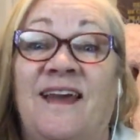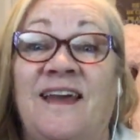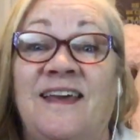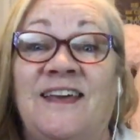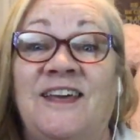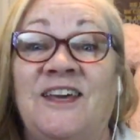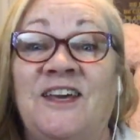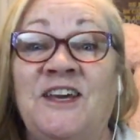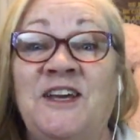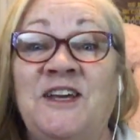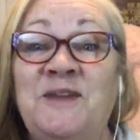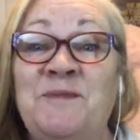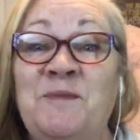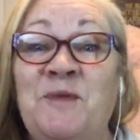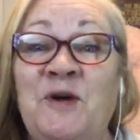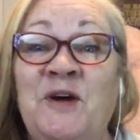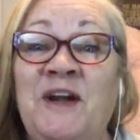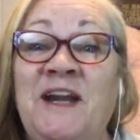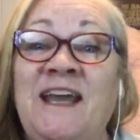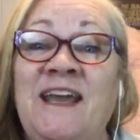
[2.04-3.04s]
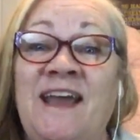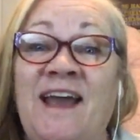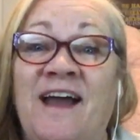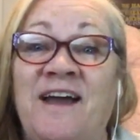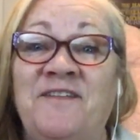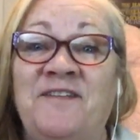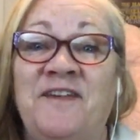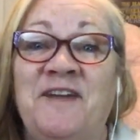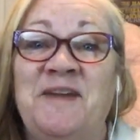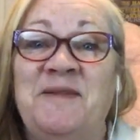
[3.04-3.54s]
Good morning,
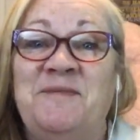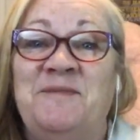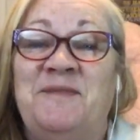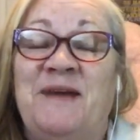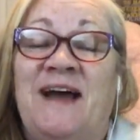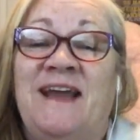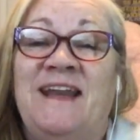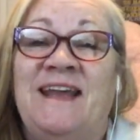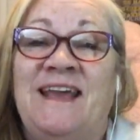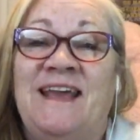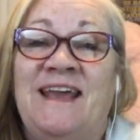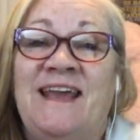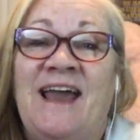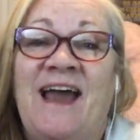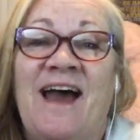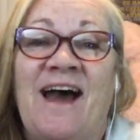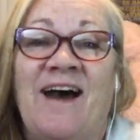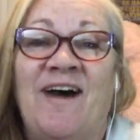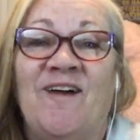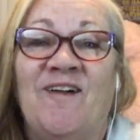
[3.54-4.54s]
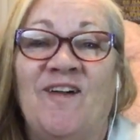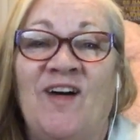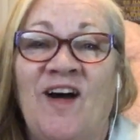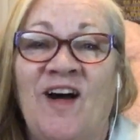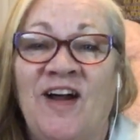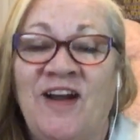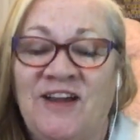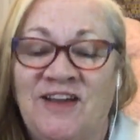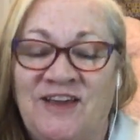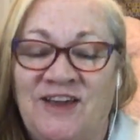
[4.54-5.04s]
everybody. How
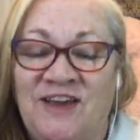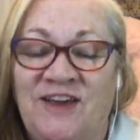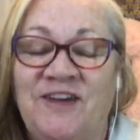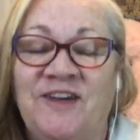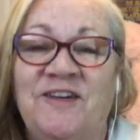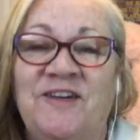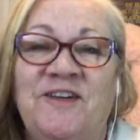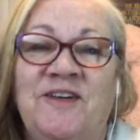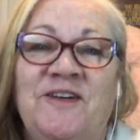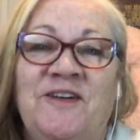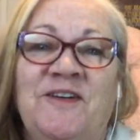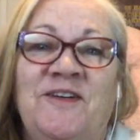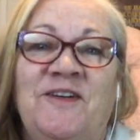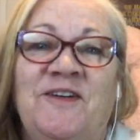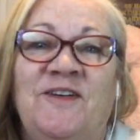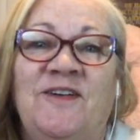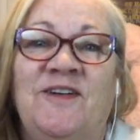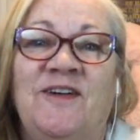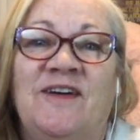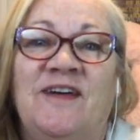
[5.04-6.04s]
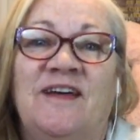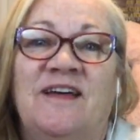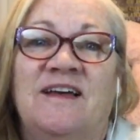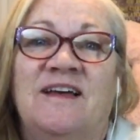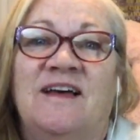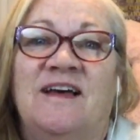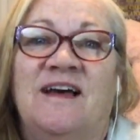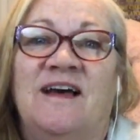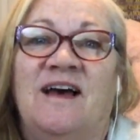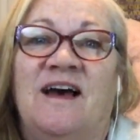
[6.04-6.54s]
are you?
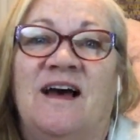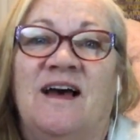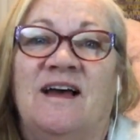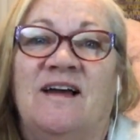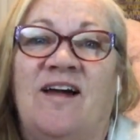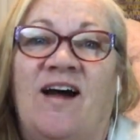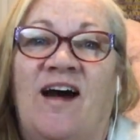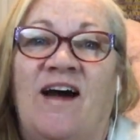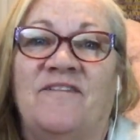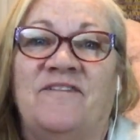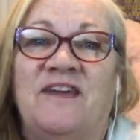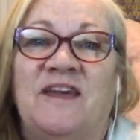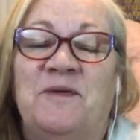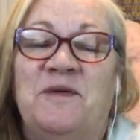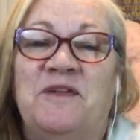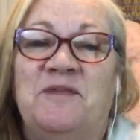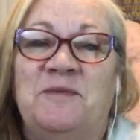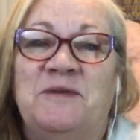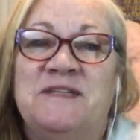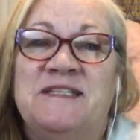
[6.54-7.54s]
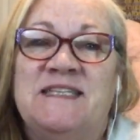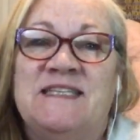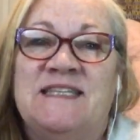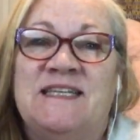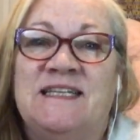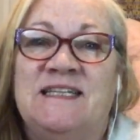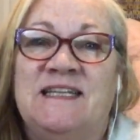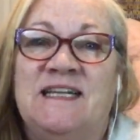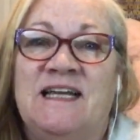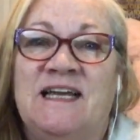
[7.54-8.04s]
Coffee with
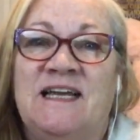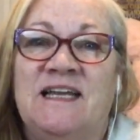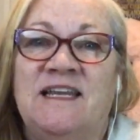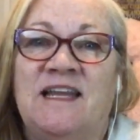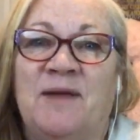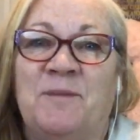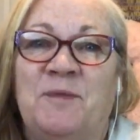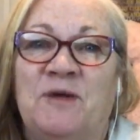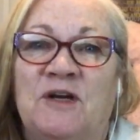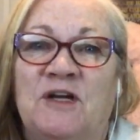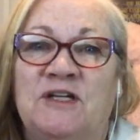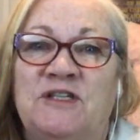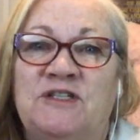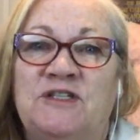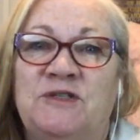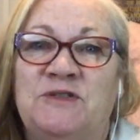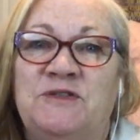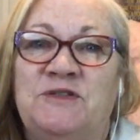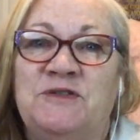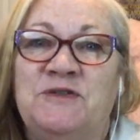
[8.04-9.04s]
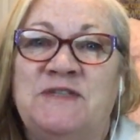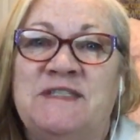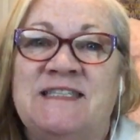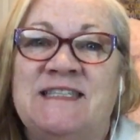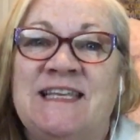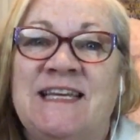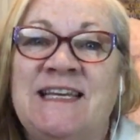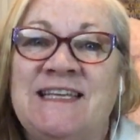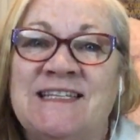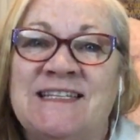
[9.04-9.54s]
Priscilla, number
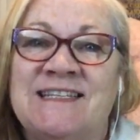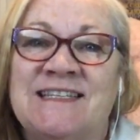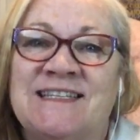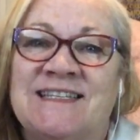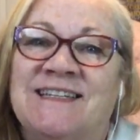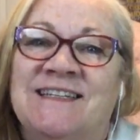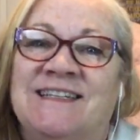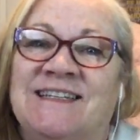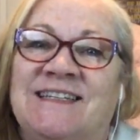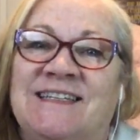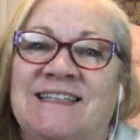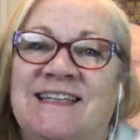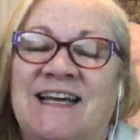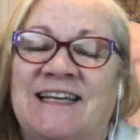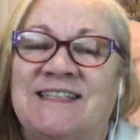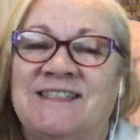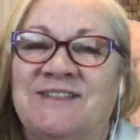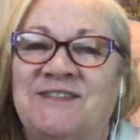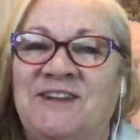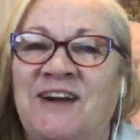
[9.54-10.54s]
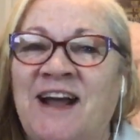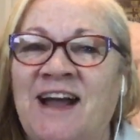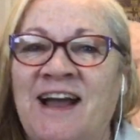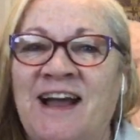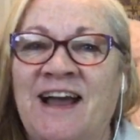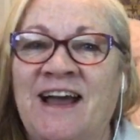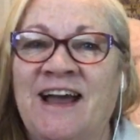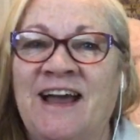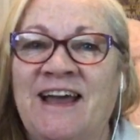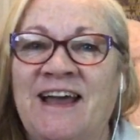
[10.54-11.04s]
226. That's
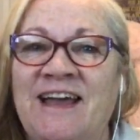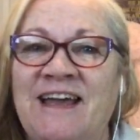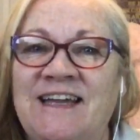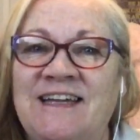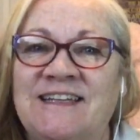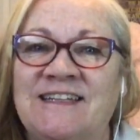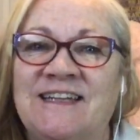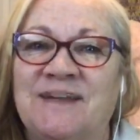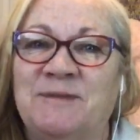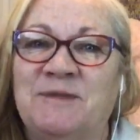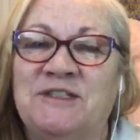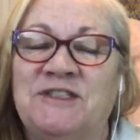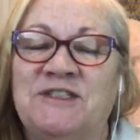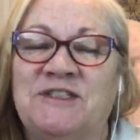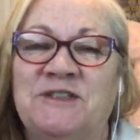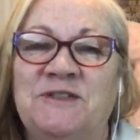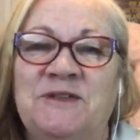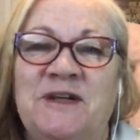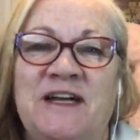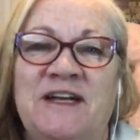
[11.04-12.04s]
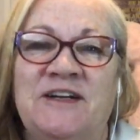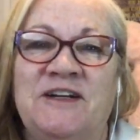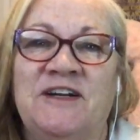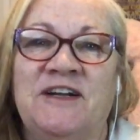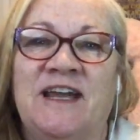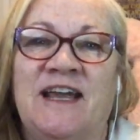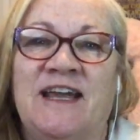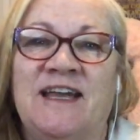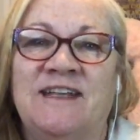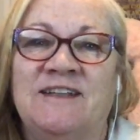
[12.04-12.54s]
right, number
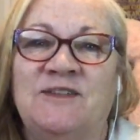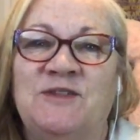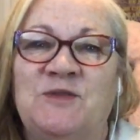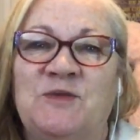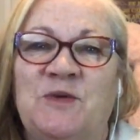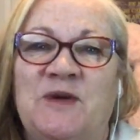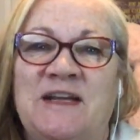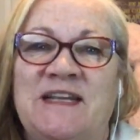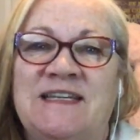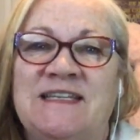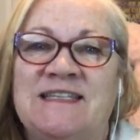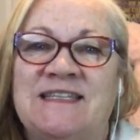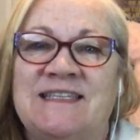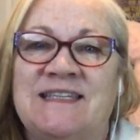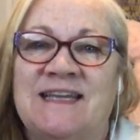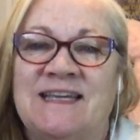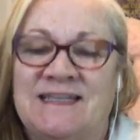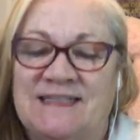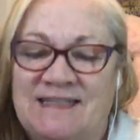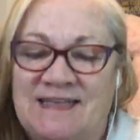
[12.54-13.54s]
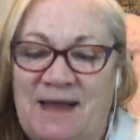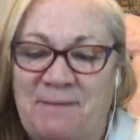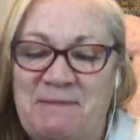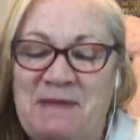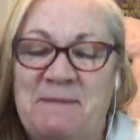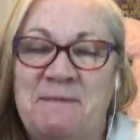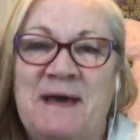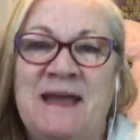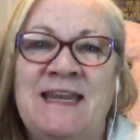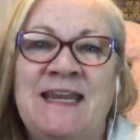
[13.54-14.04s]
226.
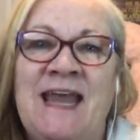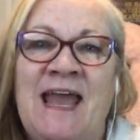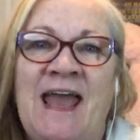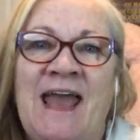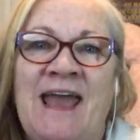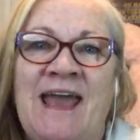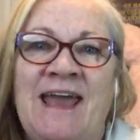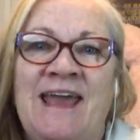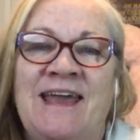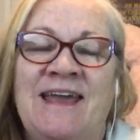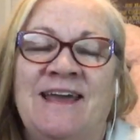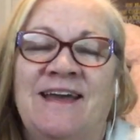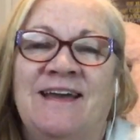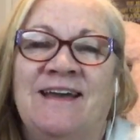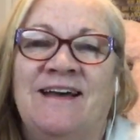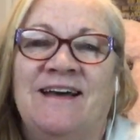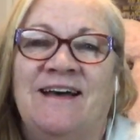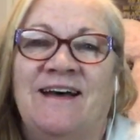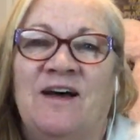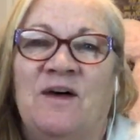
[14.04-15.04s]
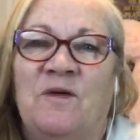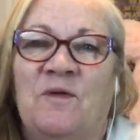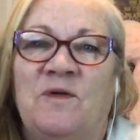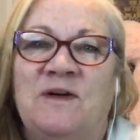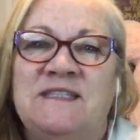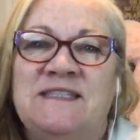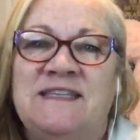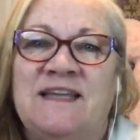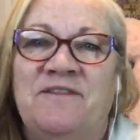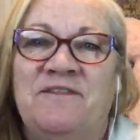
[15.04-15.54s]
Happy Monday.
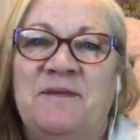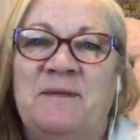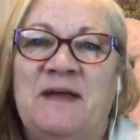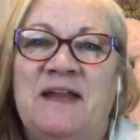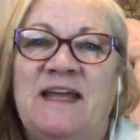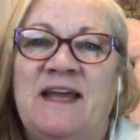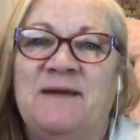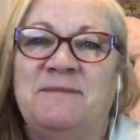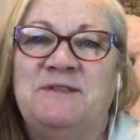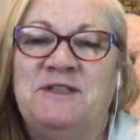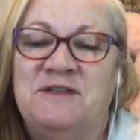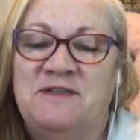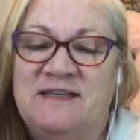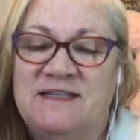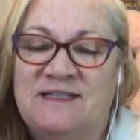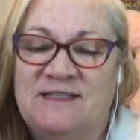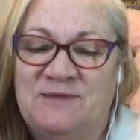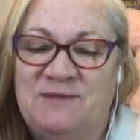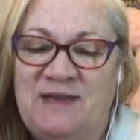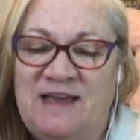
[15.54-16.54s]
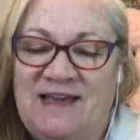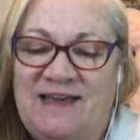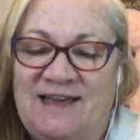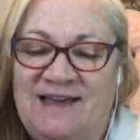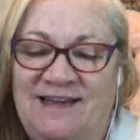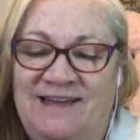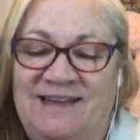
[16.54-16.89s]
What's everybody up to this week?